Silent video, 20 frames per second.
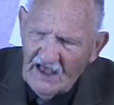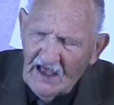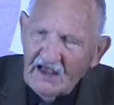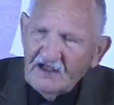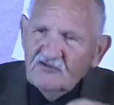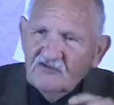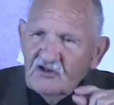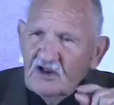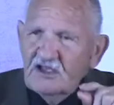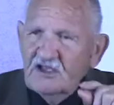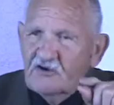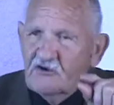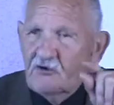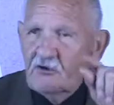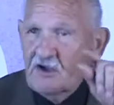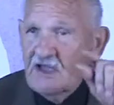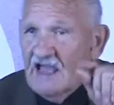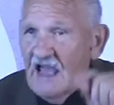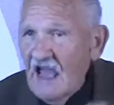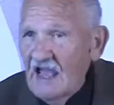actually
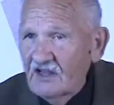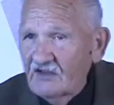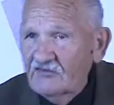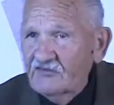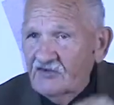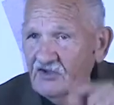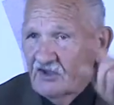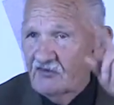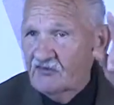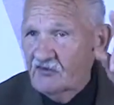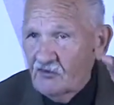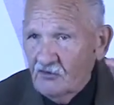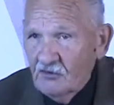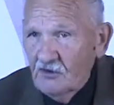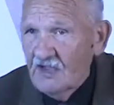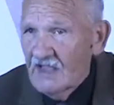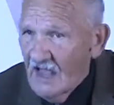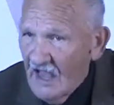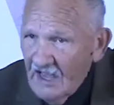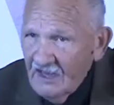creates his
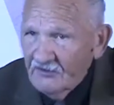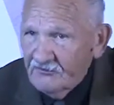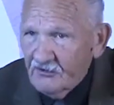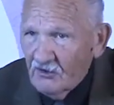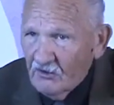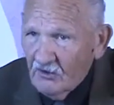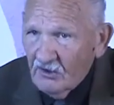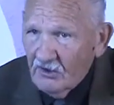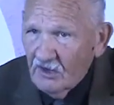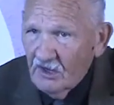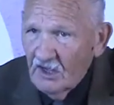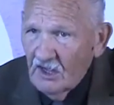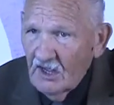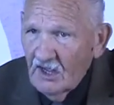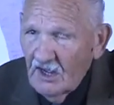creator.